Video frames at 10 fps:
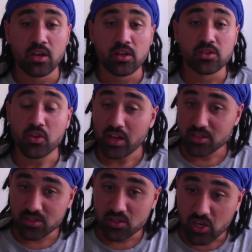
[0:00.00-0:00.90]
So
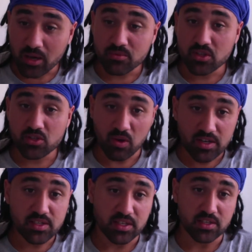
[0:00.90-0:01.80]
that's chapter
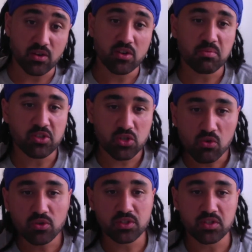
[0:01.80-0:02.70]
20. Sorry it's a bit
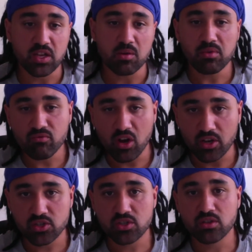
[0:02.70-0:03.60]
shorter today, a bit
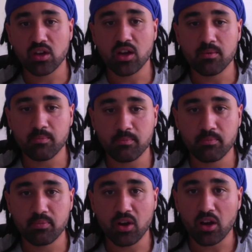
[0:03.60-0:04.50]
rushed, um,
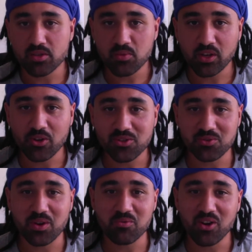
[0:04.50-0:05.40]
but I just want to go on to
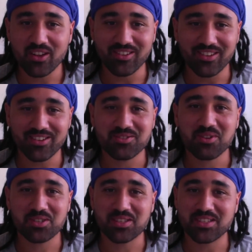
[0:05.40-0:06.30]
21 as
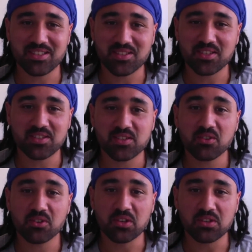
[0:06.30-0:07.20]
quick because it's, it's so
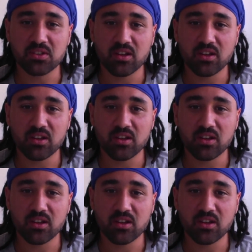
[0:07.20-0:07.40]
good.